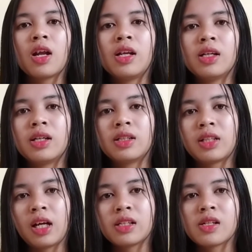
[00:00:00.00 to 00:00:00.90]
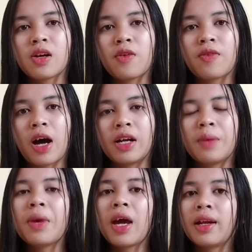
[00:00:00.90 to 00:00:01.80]
the return of
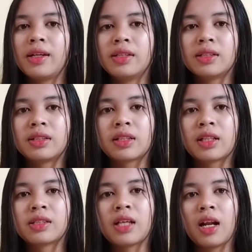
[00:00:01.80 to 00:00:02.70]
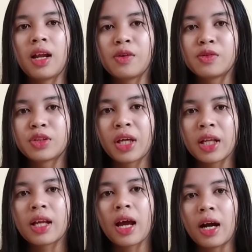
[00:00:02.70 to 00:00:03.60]
Adam and the
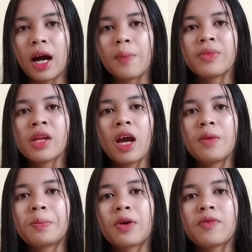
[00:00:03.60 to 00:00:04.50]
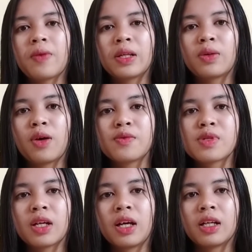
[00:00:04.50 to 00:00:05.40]
Seleucid era, and provide laws
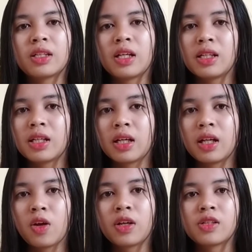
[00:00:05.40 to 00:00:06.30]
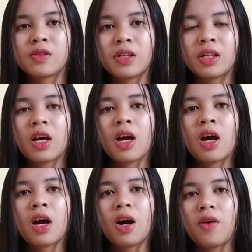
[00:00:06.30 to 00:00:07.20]
regarding the longitude
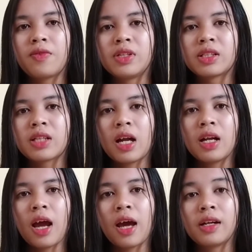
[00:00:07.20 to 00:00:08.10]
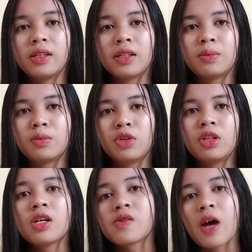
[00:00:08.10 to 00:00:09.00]
of the sun and the moon
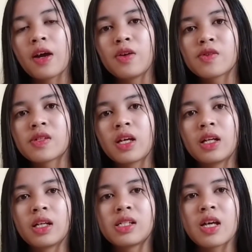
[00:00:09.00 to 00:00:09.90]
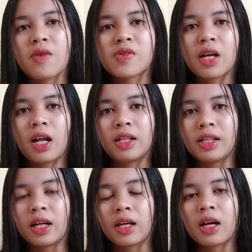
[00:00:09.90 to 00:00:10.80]
using the Jewish
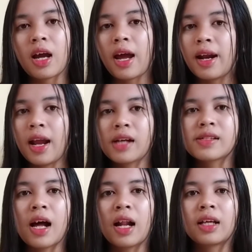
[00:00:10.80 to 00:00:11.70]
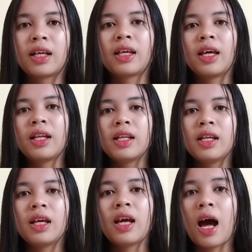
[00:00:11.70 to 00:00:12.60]
calendar. And next, Al-Kindi